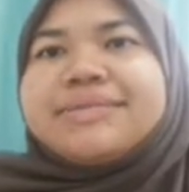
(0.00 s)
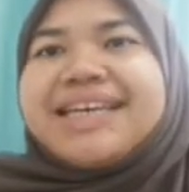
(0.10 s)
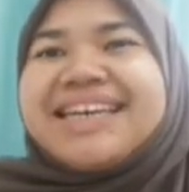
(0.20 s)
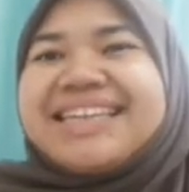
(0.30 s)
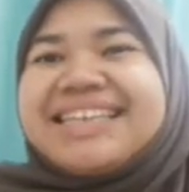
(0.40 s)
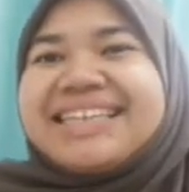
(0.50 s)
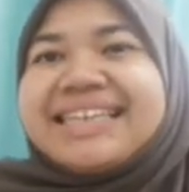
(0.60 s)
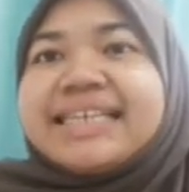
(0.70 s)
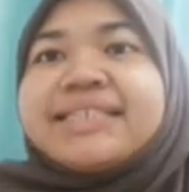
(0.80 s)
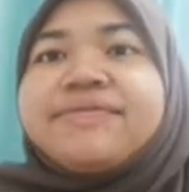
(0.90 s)

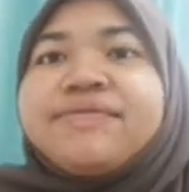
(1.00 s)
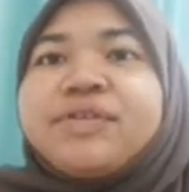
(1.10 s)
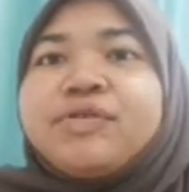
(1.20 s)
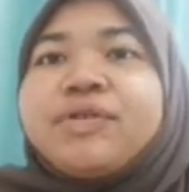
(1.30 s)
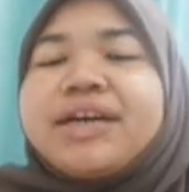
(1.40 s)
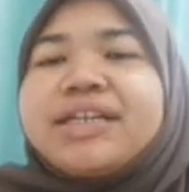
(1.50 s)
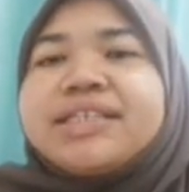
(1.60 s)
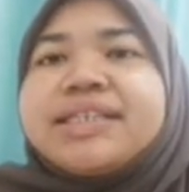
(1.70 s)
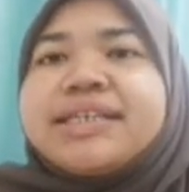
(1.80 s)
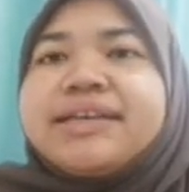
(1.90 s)
And there's a few
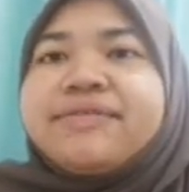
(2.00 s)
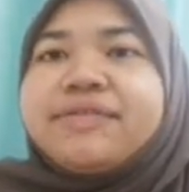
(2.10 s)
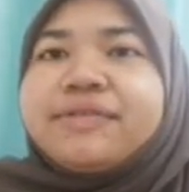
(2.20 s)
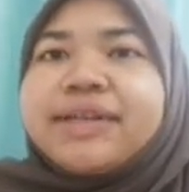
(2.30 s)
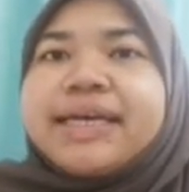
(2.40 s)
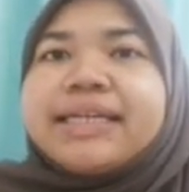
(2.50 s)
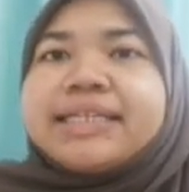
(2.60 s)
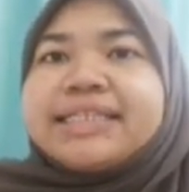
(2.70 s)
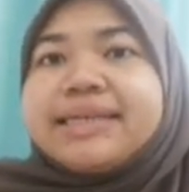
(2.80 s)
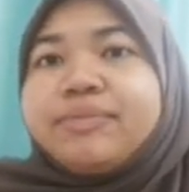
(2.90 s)
additional info
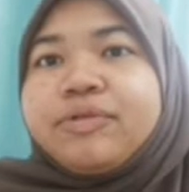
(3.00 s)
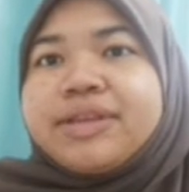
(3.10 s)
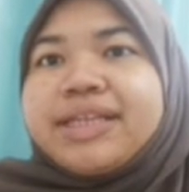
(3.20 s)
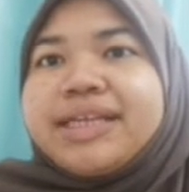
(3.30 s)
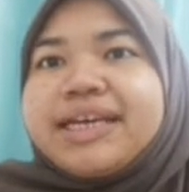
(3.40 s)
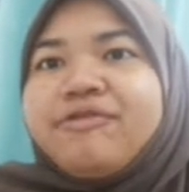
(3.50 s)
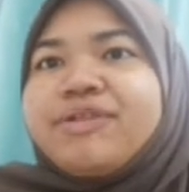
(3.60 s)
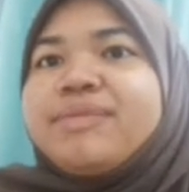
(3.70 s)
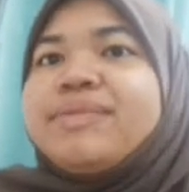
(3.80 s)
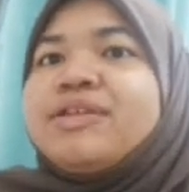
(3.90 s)
that is important
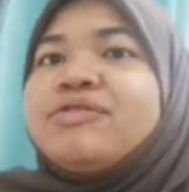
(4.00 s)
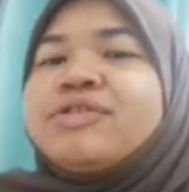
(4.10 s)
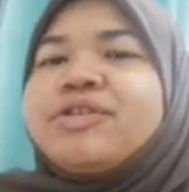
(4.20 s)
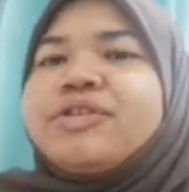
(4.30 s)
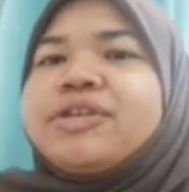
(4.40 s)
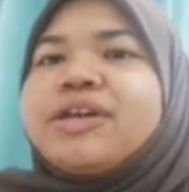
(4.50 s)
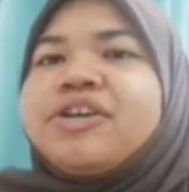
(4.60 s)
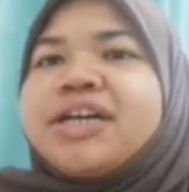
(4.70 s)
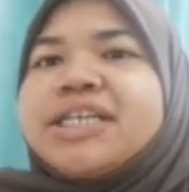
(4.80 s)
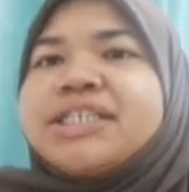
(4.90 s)
and will be used on
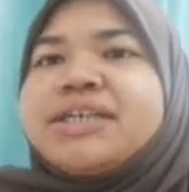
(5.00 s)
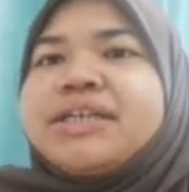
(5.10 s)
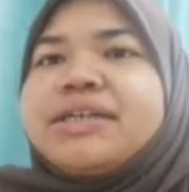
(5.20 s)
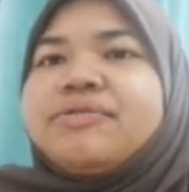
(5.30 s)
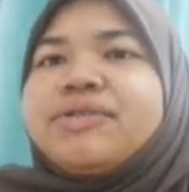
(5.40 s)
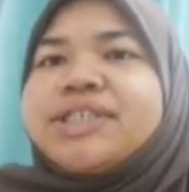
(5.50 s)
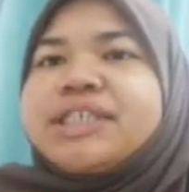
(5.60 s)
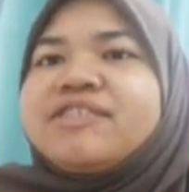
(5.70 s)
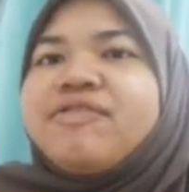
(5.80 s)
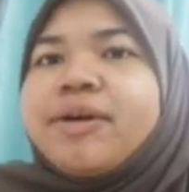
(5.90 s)
calculation, which
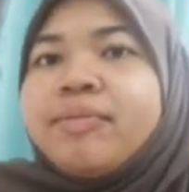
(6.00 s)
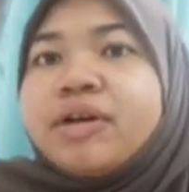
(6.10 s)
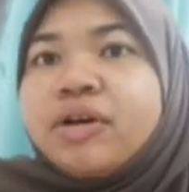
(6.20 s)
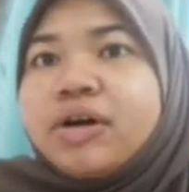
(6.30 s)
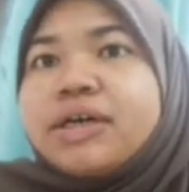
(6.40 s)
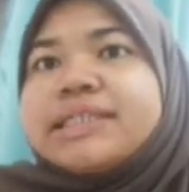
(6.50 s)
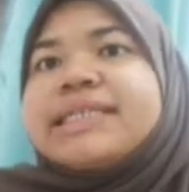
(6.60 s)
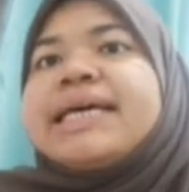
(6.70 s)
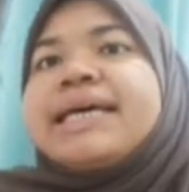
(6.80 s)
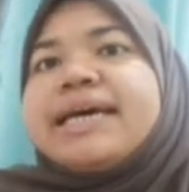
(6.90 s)
is variable
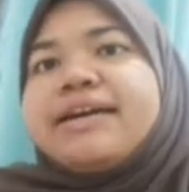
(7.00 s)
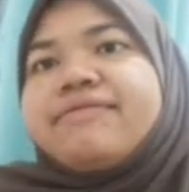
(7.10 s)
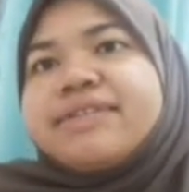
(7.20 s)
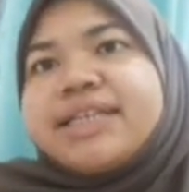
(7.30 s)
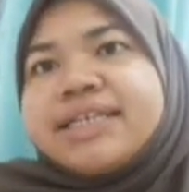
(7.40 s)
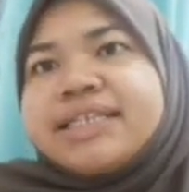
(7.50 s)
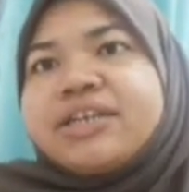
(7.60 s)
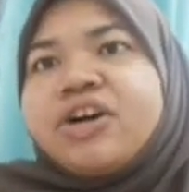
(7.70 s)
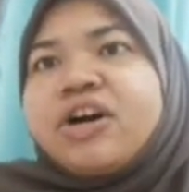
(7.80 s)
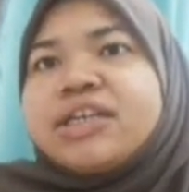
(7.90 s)
cost,
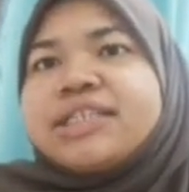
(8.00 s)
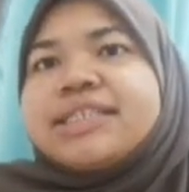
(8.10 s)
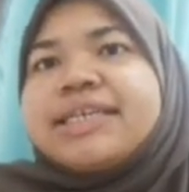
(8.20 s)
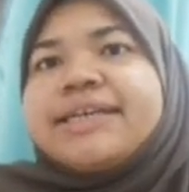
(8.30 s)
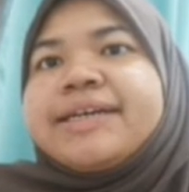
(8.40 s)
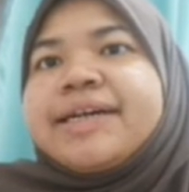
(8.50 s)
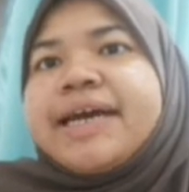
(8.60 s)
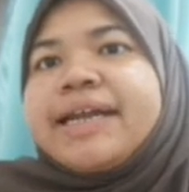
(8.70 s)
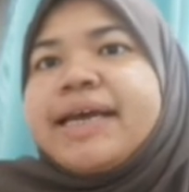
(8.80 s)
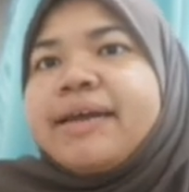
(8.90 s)
advertising cost, general
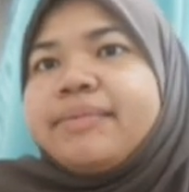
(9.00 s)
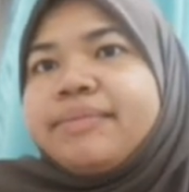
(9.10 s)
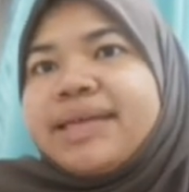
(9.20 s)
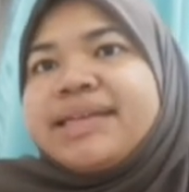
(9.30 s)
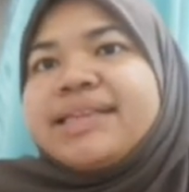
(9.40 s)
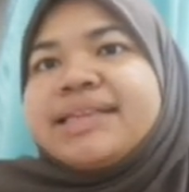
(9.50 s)
and admin